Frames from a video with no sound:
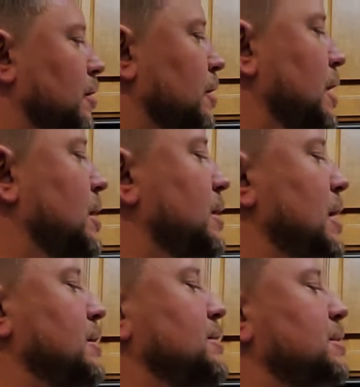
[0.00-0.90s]
Okay,
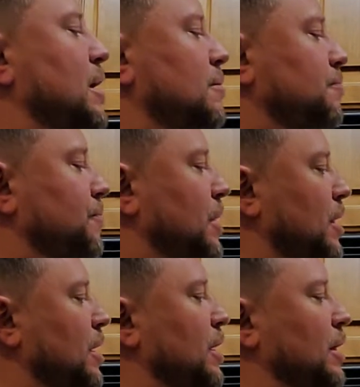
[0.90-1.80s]
next step,
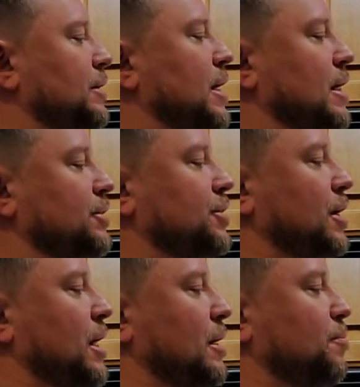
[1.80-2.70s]
attach the
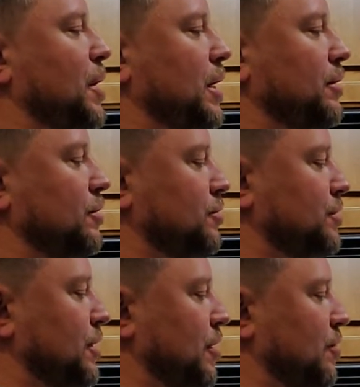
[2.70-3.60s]
hypotenuse
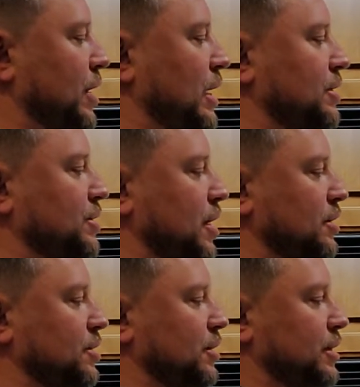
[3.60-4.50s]
of an
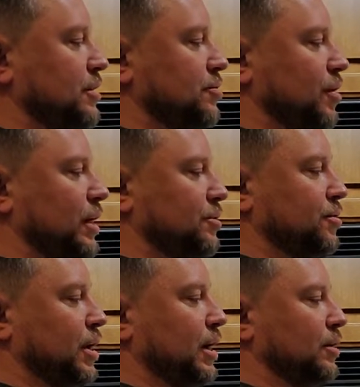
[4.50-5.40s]
isosceles right
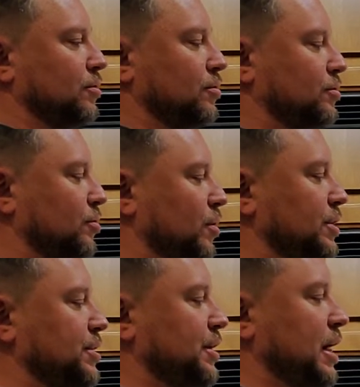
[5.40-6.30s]
triangle to one
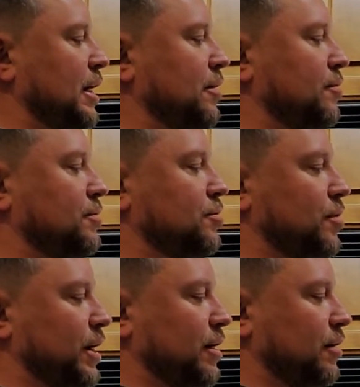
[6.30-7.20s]
side of the
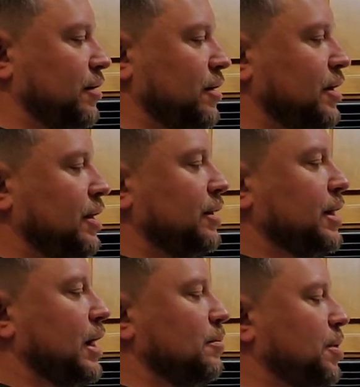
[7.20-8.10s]
square. The
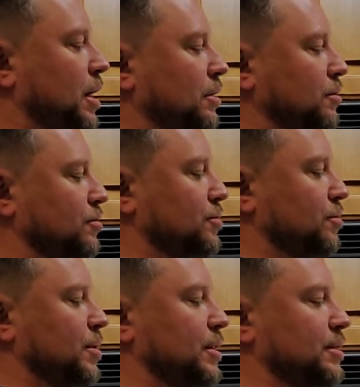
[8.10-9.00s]
hypotenuse should
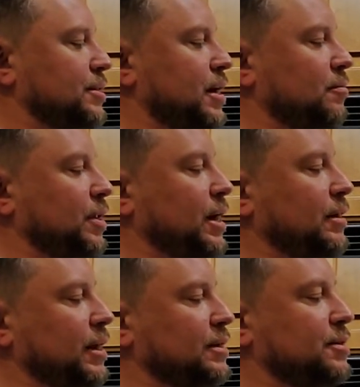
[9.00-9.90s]
be the same
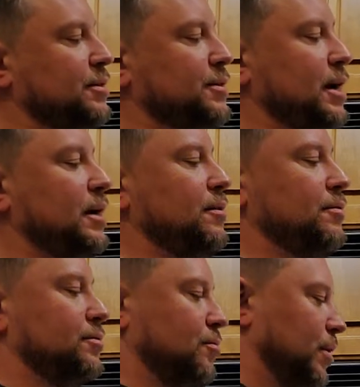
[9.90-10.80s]
length as the side of the
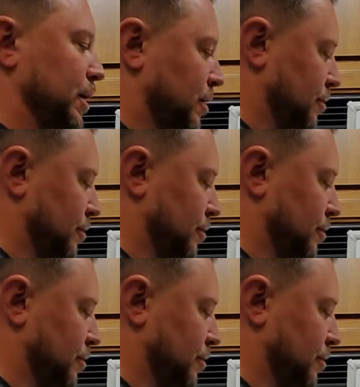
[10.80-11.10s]
square.